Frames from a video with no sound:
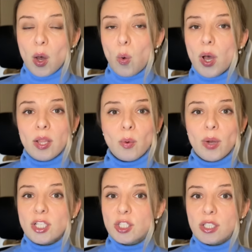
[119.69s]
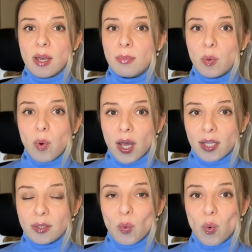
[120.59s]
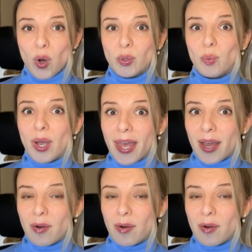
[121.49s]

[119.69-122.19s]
Well, question number one, what were